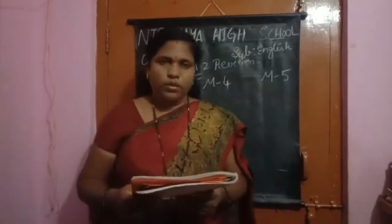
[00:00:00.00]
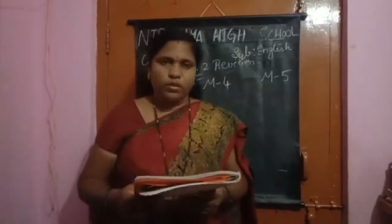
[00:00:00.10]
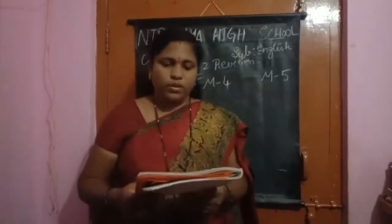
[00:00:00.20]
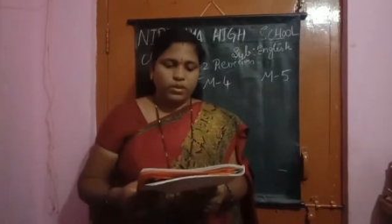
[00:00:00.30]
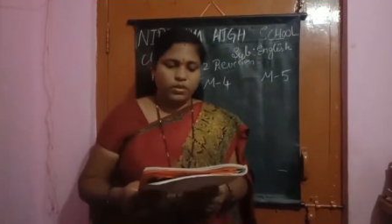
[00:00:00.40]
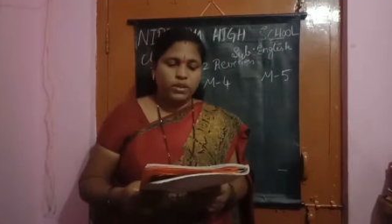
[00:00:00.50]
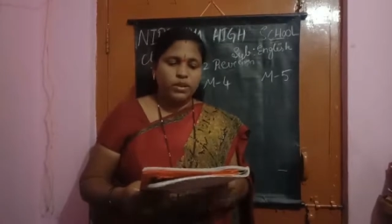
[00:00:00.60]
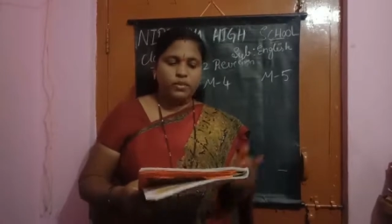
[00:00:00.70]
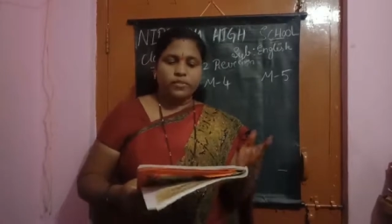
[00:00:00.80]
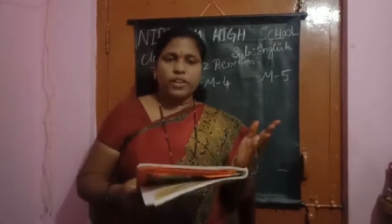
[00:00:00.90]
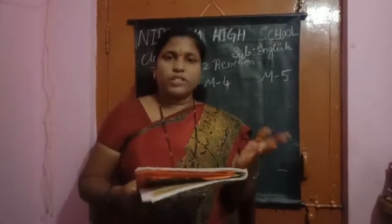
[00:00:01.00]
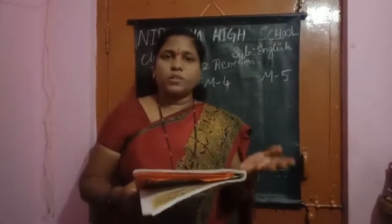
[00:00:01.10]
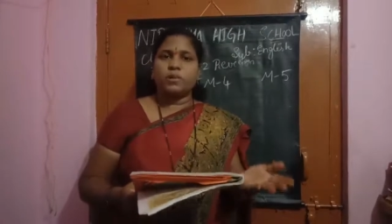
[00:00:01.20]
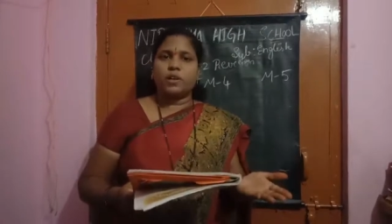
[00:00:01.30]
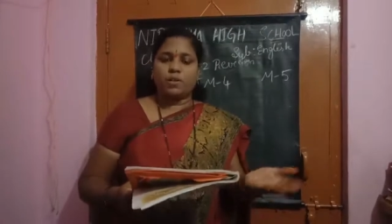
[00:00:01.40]
See children, reflexive
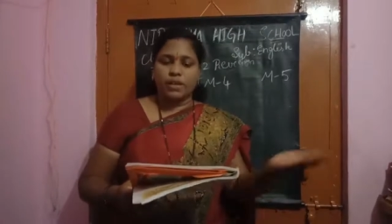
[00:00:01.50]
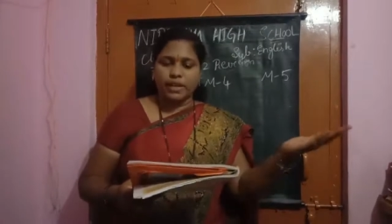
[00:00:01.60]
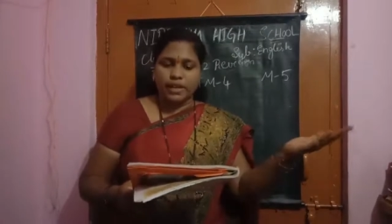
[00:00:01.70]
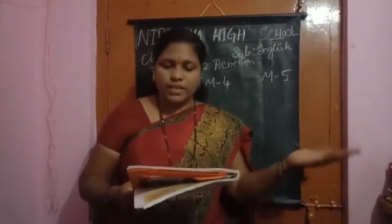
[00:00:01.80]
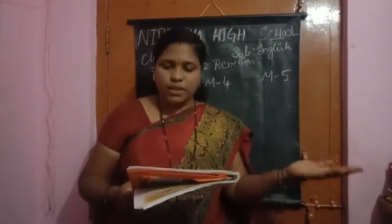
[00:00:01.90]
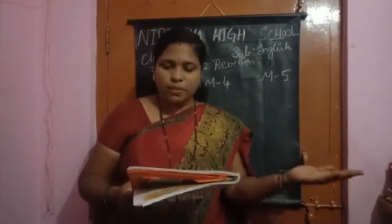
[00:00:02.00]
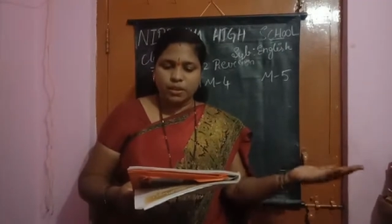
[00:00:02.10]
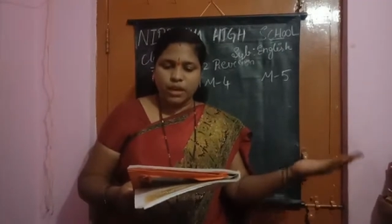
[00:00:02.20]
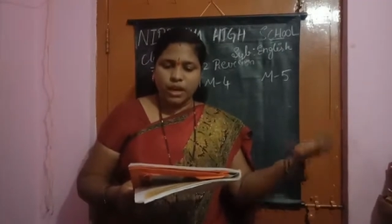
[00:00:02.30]
pronoun, it tells about